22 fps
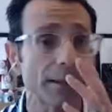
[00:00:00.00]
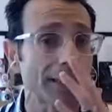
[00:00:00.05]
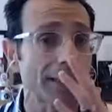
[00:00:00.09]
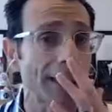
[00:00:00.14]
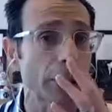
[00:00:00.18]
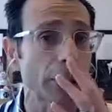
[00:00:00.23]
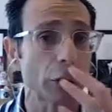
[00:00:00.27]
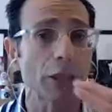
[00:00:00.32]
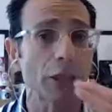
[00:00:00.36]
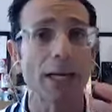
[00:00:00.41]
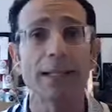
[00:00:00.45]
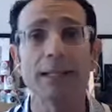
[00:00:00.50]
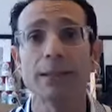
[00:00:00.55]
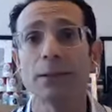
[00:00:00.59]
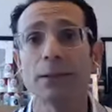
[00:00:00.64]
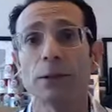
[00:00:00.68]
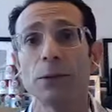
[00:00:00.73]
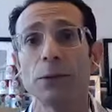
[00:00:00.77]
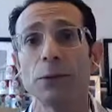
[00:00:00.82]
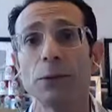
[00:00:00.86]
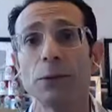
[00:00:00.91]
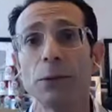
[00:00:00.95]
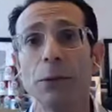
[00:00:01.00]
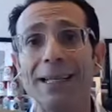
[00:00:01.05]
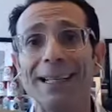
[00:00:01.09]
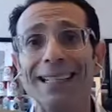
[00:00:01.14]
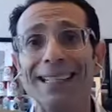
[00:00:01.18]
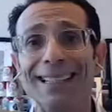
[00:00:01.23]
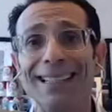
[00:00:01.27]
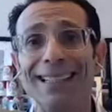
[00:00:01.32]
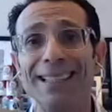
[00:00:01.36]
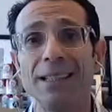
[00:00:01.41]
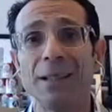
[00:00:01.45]
try to
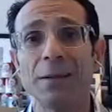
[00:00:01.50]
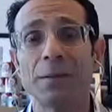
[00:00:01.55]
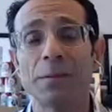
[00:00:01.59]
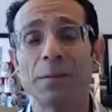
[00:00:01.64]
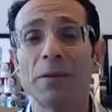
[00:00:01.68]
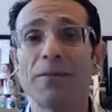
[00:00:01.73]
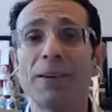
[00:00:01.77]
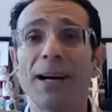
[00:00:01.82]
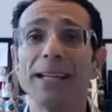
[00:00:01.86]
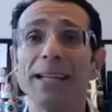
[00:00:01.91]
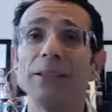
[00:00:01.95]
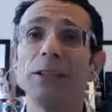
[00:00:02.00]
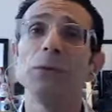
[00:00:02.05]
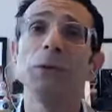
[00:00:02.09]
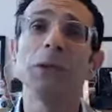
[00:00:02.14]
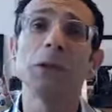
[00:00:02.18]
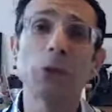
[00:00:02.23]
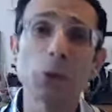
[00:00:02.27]
provide you with